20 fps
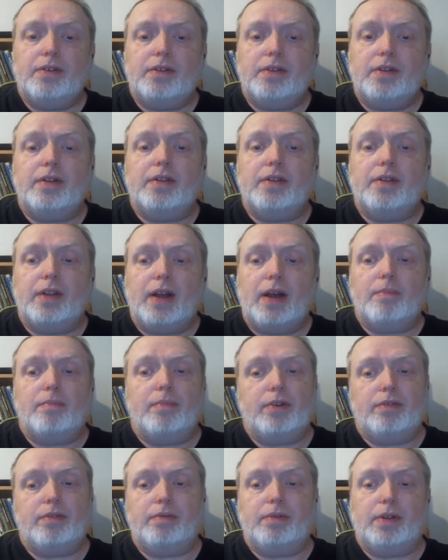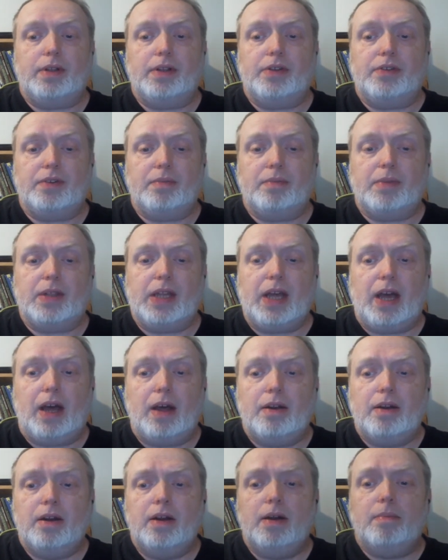not much realism in that.
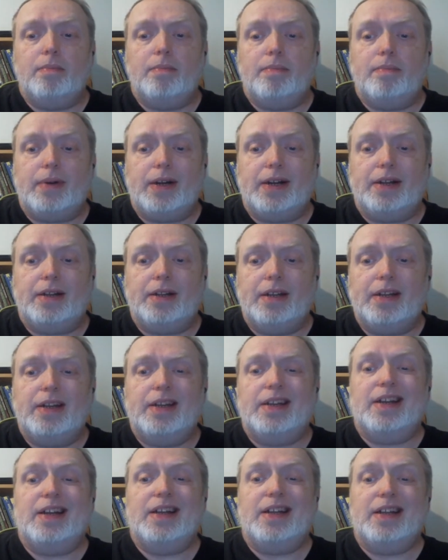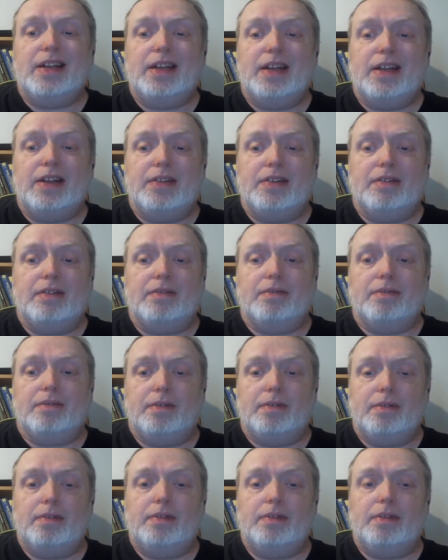But is it
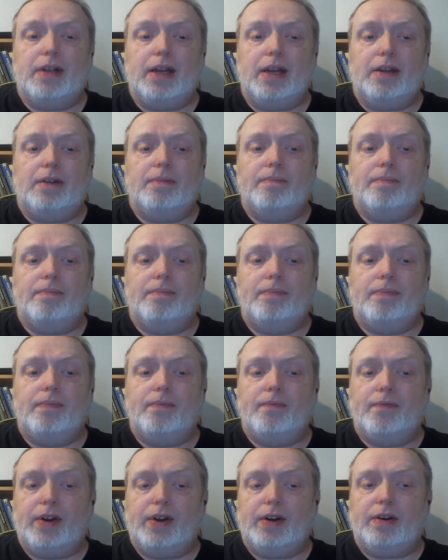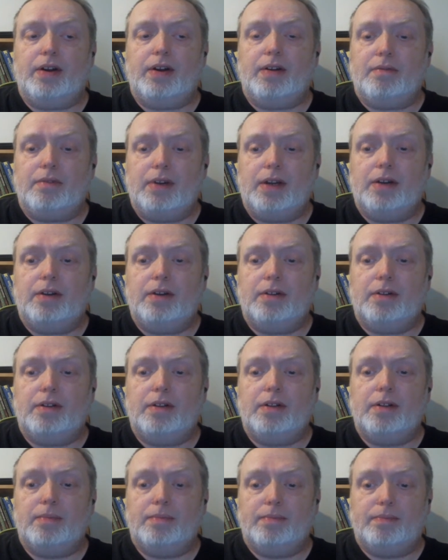like very real
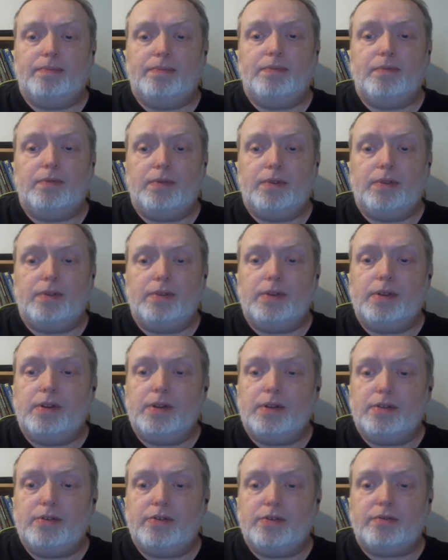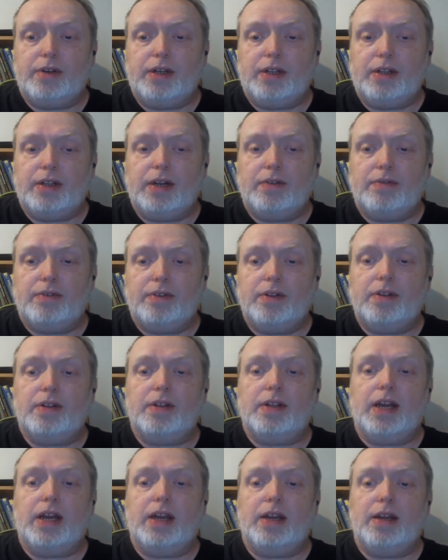street level
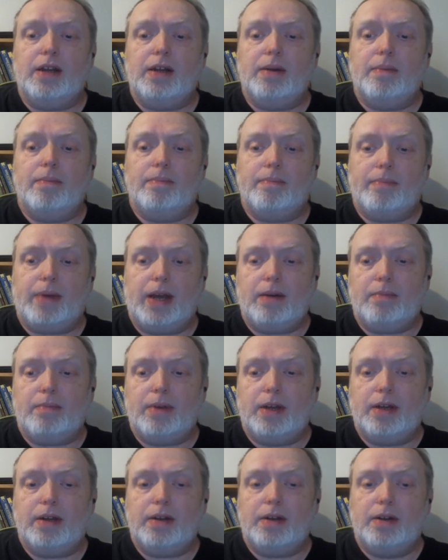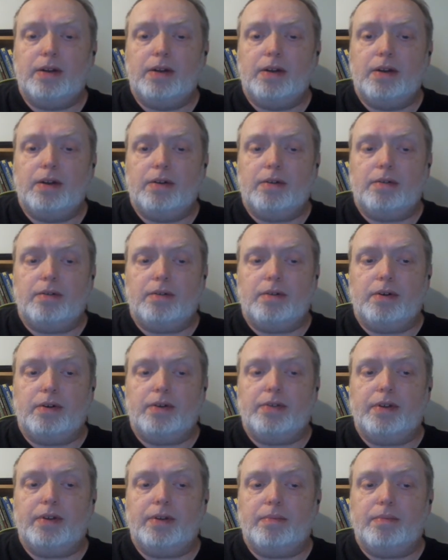like Batman, or is
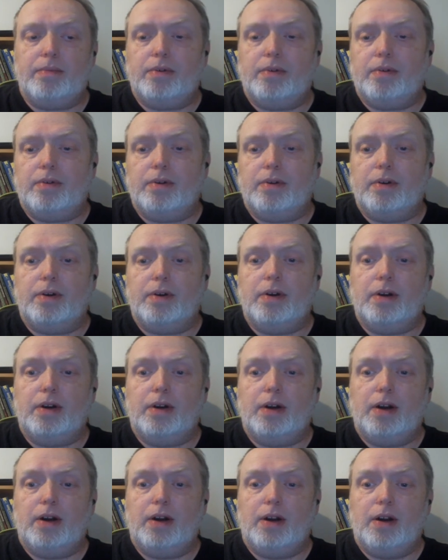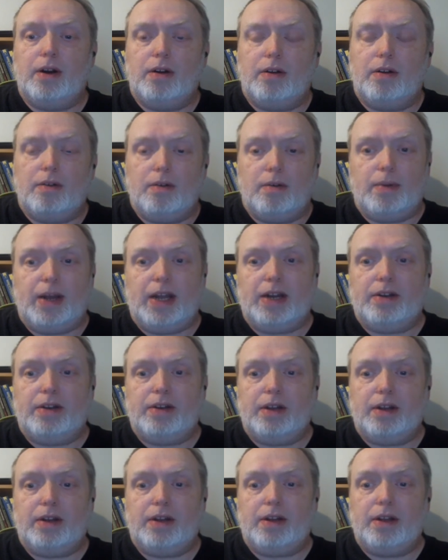it more romantic